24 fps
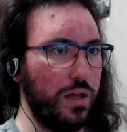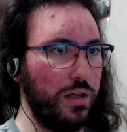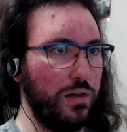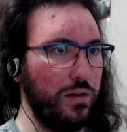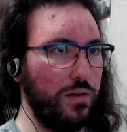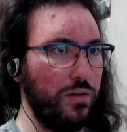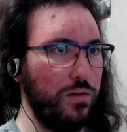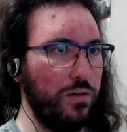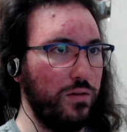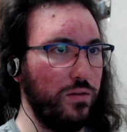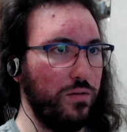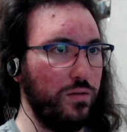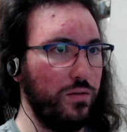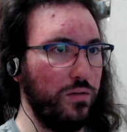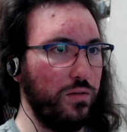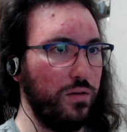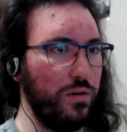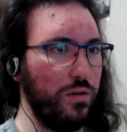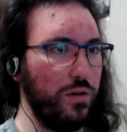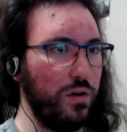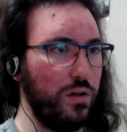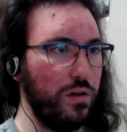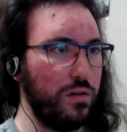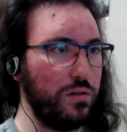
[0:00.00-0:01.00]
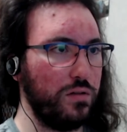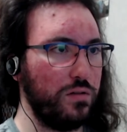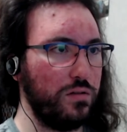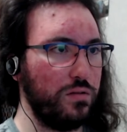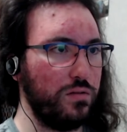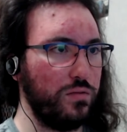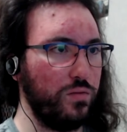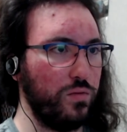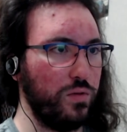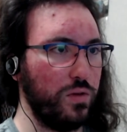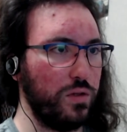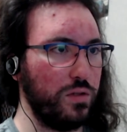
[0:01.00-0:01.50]
do not
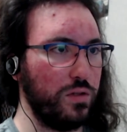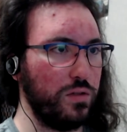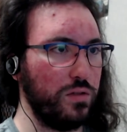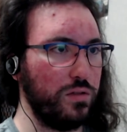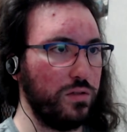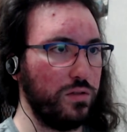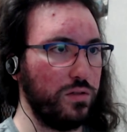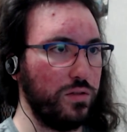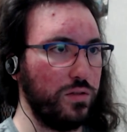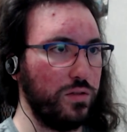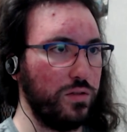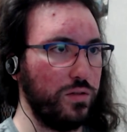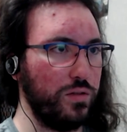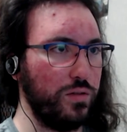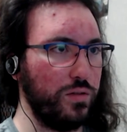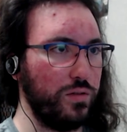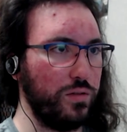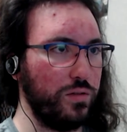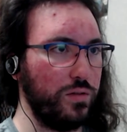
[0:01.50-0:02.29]
want to